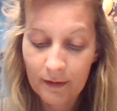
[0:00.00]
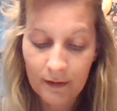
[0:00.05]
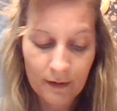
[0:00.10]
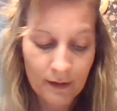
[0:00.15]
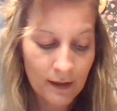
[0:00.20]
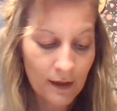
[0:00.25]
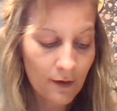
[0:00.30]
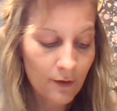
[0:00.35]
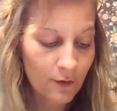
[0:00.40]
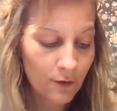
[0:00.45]

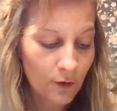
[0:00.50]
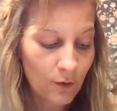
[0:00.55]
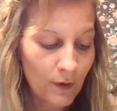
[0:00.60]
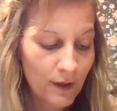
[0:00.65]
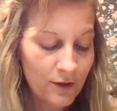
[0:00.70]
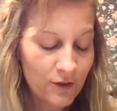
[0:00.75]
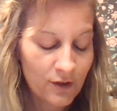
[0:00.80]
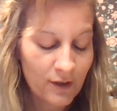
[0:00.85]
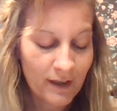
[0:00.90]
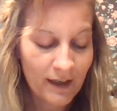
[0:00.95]
The other
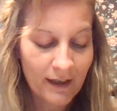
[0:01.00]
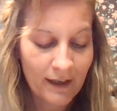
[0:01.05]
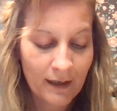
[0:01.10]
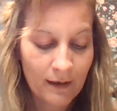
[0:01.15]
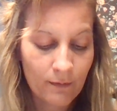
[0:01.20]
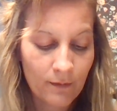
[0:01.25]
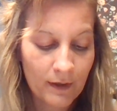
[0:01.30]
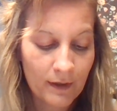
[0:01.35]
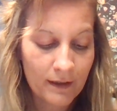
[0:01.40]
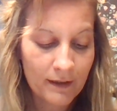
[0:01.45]
question I
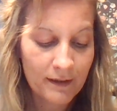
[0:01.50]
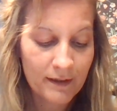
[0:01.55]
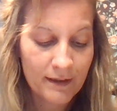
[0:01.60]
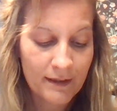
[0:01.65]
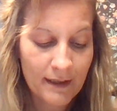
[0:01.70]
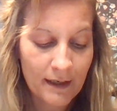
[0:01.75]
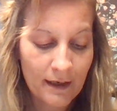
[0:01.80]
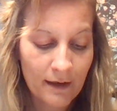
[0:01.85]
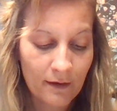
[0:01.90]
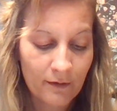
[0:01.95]
had
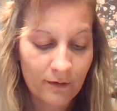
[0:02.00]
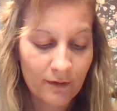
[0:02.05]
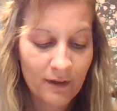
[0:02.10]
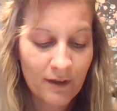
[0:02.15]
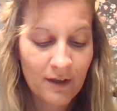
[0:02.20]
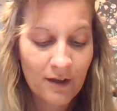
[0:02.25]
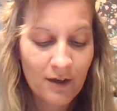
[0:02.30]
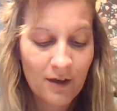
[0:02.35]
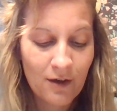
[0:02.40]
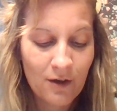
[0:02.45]
written
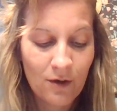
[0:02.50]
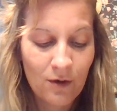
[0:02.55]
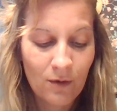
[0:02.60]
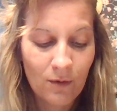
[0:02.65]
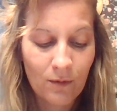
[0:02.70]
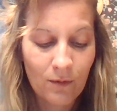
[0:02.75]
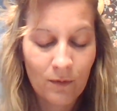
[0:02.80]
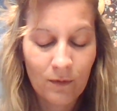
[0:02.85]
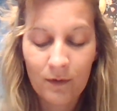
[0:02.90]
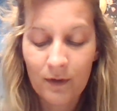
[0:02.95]
down
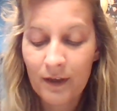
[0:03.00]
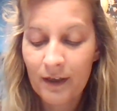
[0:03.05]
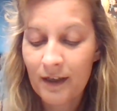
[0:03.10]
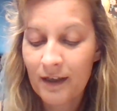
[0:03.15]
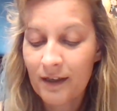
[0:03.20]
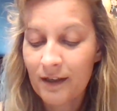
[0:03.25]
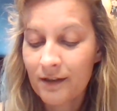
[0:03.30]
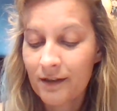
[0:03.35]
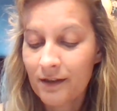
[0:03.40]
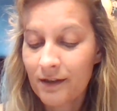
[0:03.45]

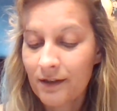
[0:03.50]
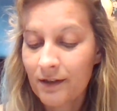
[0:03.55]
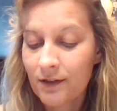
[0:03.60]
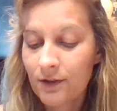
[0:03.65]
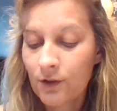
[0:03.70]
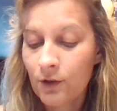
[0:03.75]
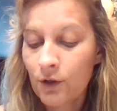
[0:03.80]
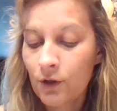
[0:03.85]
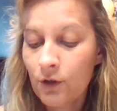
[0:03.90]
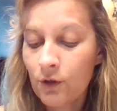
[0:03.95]

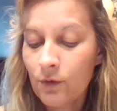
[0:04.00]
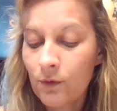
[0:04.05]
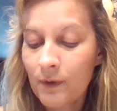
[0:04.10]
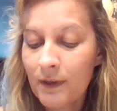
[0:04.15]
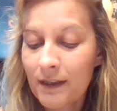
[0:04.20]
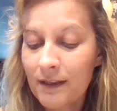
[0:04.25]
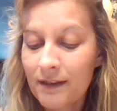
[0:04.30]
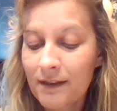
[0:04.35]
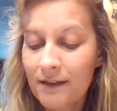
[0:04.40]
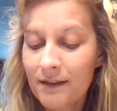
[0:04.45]
is who
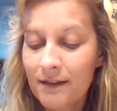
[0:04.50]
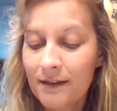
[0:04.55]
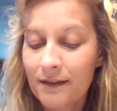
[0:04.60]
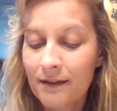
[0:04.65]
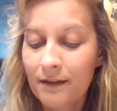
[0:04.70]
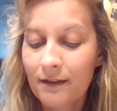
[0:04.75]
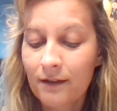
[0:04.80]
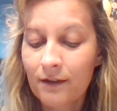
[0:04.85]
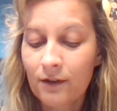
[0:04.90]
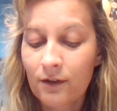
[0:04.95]
was